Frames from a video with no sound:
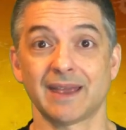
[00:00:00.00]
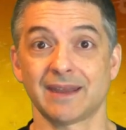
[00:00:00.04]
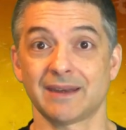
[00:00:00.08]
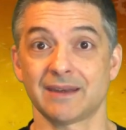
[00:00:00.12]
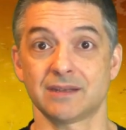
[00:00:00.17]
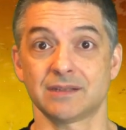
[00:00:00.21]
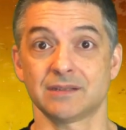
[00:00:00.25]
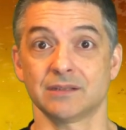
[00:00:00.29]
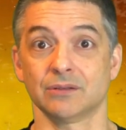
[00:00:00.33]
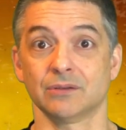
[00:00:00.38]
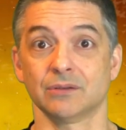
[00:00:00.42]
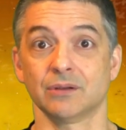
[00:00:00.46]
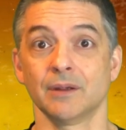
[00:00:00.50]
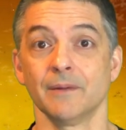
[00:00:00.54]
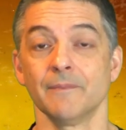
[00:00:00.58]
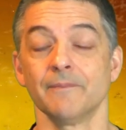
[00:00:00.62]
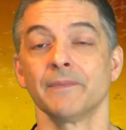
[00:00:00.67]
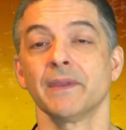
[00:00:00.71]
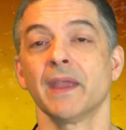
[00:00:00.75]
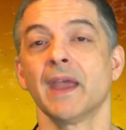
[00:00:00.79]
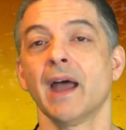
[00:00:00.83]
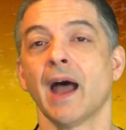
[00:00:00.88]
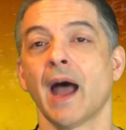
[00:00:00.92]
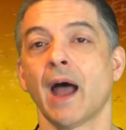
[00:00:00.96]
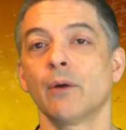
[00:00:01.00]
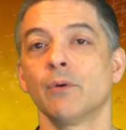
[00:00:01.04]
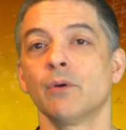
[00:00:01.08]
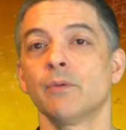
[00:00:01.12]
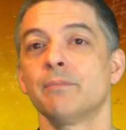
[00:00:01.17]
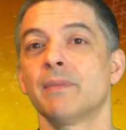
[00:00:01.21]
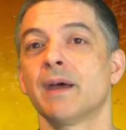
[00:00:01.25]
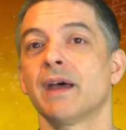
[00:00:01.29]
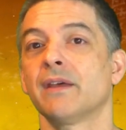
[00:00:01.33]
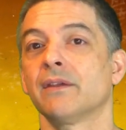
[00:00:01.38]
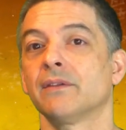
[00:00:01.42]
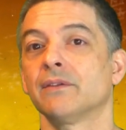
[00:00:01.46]
attitude. I
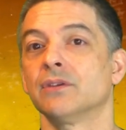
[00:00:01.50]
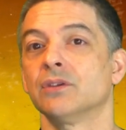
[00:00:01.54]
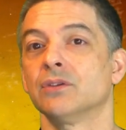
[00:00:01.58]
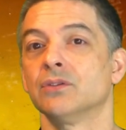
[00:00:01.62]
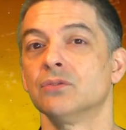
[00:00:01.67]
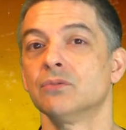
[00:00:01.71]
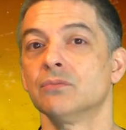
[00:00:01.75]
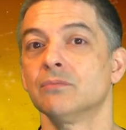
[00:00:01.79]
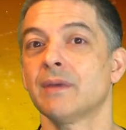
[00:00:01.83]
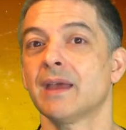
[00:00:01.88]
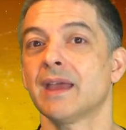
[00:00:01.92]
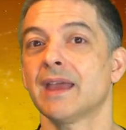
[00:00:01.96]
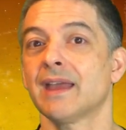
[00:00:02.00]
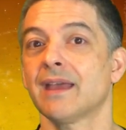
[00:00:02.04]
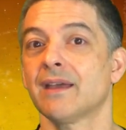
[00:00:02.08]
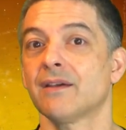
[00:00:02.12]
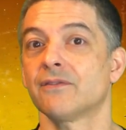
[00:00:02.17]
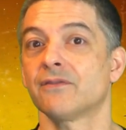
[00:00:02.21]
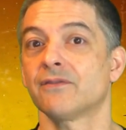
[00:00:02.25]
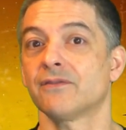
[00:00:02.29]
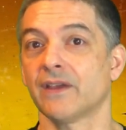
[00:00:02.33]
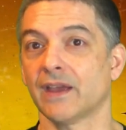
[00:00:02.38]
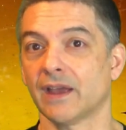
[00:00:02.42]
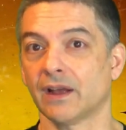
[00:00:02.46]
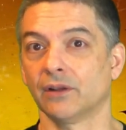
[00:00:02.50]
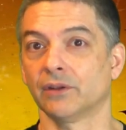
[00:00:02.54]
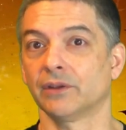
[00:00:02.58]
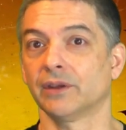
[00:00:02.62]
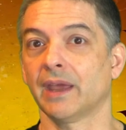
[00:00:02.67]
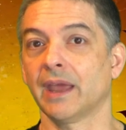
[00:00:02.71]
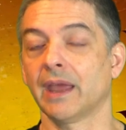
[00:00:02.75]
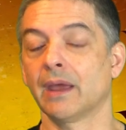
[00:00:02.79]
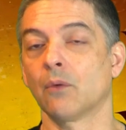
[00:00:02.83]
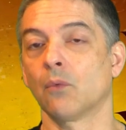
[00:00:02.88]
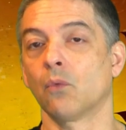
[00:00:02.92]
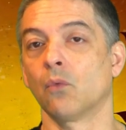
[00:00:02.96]
would bet you may have failed
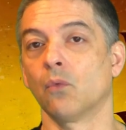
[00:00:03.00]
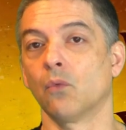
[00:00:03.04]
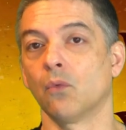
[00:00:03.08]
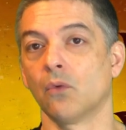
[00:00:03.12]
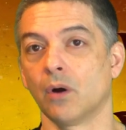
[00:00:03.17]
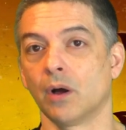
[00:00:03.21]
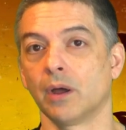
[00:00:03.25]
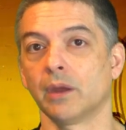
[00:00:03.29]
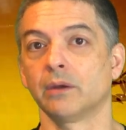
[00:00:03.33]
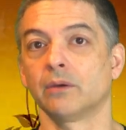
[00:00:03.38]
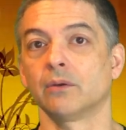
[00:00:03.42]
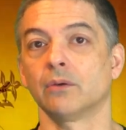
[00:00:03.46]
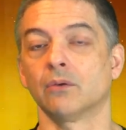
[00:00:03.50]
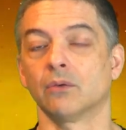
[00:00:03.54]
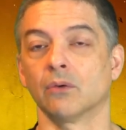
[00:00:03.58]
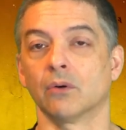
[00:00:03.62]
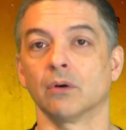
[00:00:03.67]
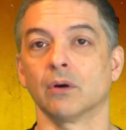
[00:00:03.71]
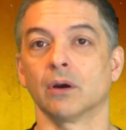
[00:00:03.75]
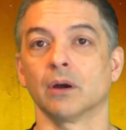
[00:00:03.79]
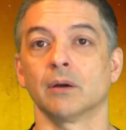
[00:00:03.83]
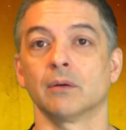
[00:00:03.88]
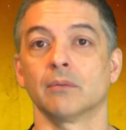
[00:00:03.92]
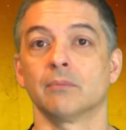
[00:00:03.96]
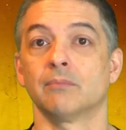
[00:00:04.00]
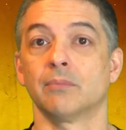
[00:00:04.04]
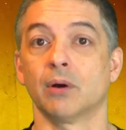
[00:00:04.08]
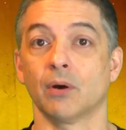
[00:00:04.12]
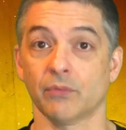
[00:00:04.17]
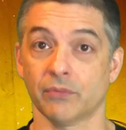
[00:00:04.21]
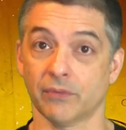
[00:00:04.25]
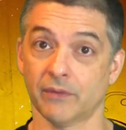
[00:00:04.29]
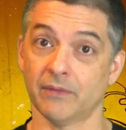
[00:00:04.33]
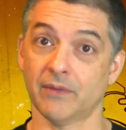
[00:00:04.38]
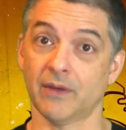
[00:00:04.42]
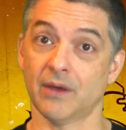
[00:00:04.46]
at one or both of